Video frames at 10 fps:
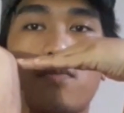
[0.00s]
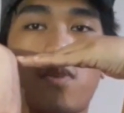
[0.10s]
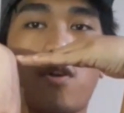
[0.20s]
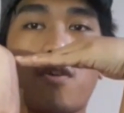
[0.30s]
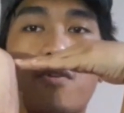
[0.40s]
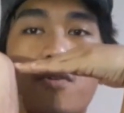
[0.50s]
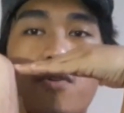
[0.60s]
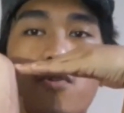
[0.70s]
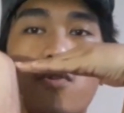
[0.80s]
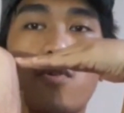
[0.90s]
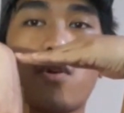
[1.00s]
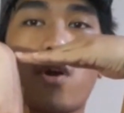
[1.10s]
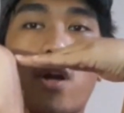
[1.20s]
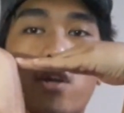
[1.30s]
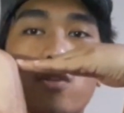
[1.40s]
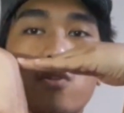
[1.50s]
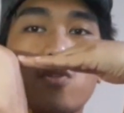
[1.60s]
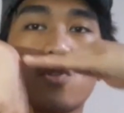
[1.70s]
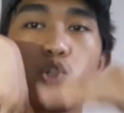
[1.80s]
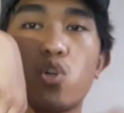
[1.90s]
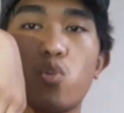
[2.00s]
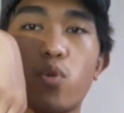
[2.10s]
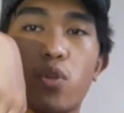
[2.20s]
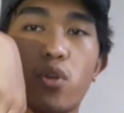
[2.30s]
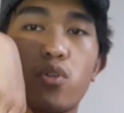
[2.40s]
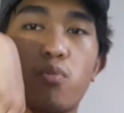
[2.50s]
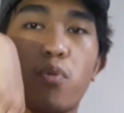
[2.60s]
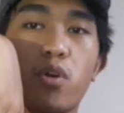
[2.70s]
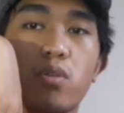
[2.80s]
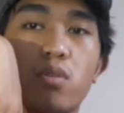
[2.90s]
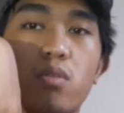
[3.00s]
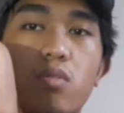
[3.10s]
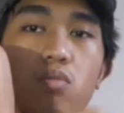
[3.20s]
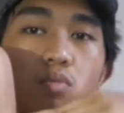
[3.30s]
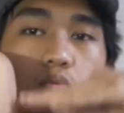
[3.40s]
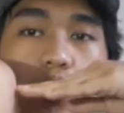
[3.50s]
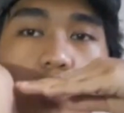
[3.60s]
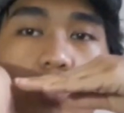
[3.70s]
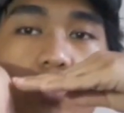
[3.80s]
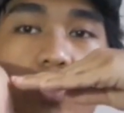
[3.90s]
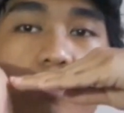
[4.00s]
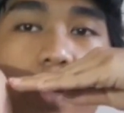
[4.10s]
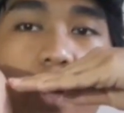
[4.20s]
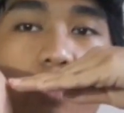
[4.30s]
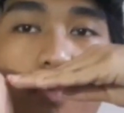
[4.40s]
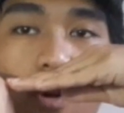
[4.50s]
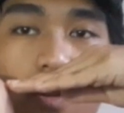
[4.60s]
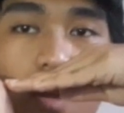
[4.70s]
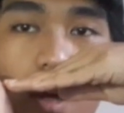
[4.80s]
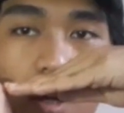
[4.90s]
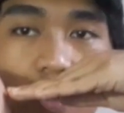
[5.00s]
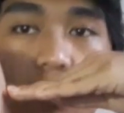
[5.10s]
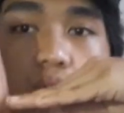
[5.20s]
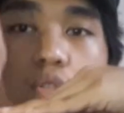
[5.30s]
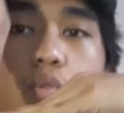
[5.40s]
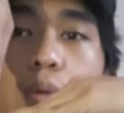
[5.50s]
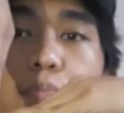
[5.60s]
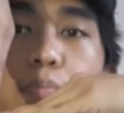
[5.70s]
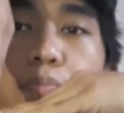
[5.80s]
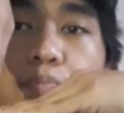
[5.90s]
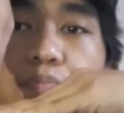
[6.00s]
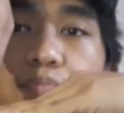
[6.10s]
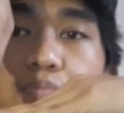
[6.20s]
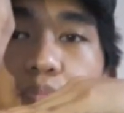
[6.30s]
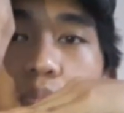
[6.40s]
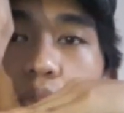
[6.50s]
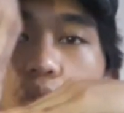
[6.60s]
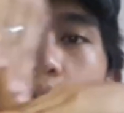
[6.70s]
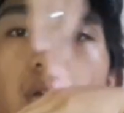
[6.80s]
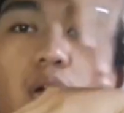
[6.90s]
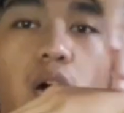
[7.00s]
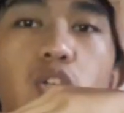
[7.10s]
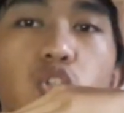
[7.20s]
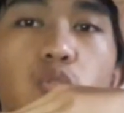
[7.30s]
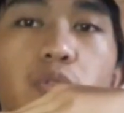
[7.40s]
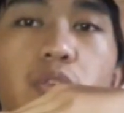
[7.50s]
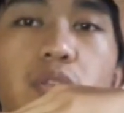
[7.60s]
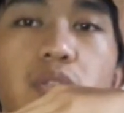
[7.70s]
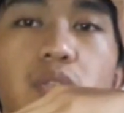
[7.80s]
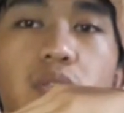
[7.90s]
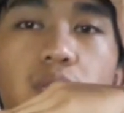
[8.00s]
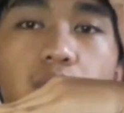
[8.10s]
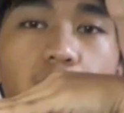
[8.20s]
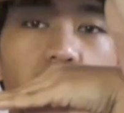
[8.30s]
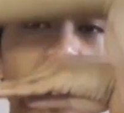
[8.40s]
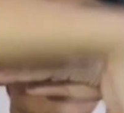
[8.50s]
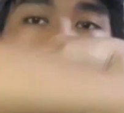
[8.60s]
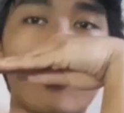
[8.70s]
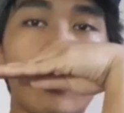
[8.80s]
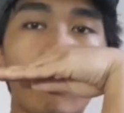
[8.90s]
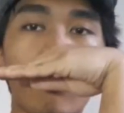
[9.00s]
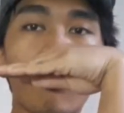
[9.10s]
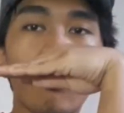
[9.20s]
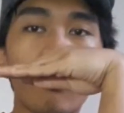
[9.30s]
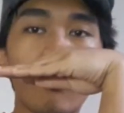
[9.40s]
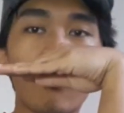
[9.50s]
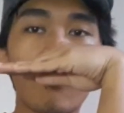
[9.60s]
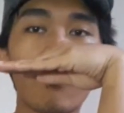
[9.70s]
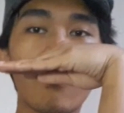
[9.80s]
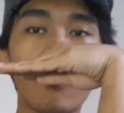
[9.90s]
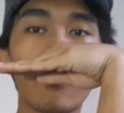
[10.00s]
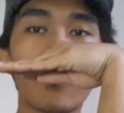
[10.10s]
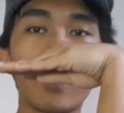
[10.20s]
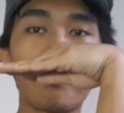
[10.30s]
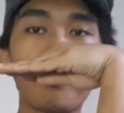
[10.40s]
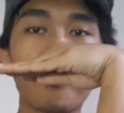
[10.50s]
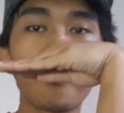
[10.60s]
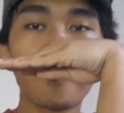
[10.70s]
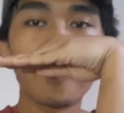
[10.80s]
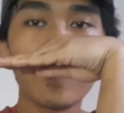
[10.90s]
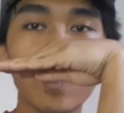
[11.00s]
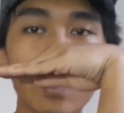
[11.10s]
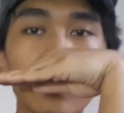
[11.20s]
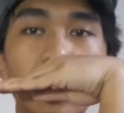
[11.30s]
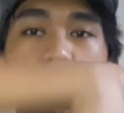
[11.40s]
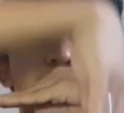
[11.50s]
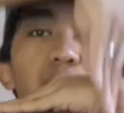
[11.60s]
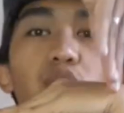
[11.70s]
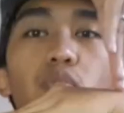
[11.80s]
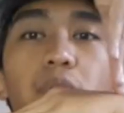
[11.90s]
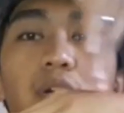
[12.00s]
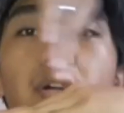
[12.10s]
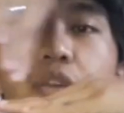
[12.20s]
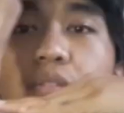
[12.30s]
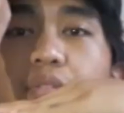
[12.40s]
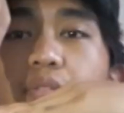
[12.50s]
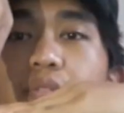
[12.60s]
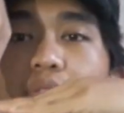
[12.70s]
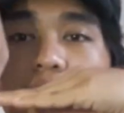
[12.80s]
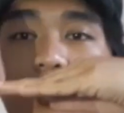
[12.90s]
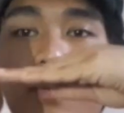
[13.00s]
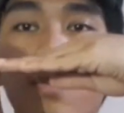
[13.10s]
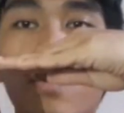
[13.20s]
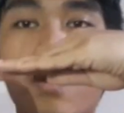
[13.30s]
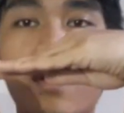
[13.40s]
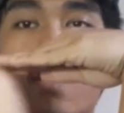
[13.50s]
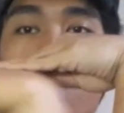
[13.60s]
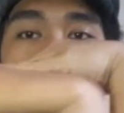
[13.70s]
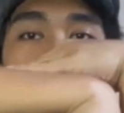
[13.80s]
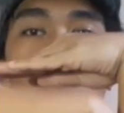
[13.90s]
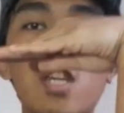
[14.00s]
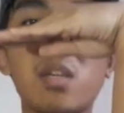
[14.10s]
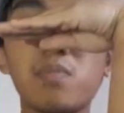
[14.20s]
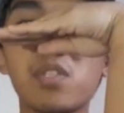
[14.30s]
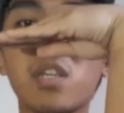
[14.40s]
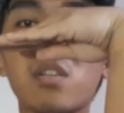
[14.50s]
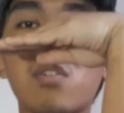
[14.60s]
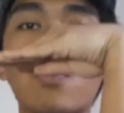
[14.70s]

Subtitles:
There. I can also draw with another point, which is also my end point. I can go up. I'll draw with this. Then I can go down. Yep. I can go back again. Then the same cycle